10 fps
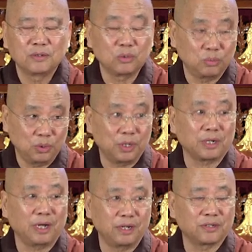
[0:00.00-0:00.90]
to
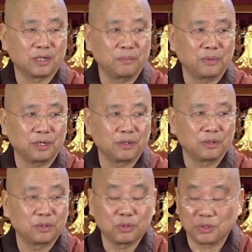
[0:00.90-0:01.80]
work at something.
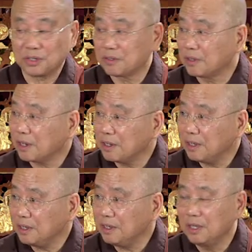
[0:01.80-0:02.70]
You should
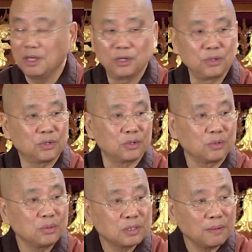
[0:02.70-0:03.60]
study, you
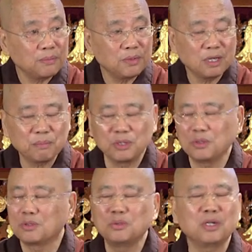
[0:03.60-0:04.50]
should do something, but
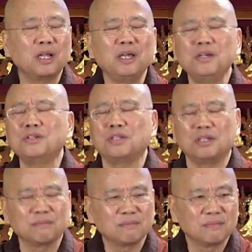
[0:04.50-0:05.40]
you're too
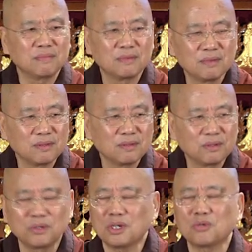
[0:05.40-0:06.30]
lazy.
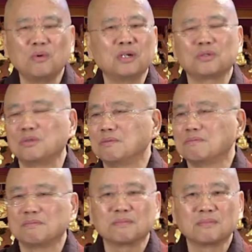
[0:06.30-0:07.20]
You just want
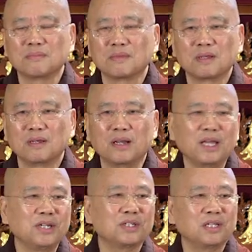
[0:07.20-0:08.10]
to
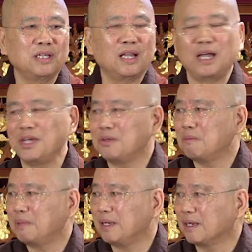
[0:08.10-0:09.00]
lazily lie in
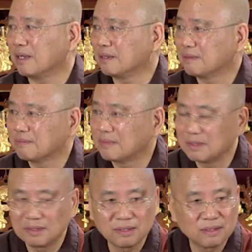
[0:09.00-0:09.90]
your bed.
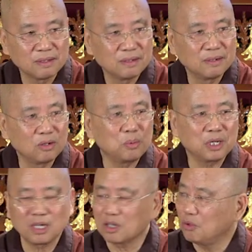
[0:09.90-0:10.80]

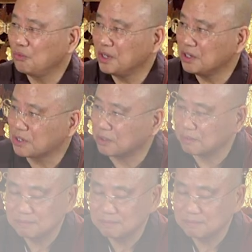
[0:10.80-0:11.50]
Nobody can convince you.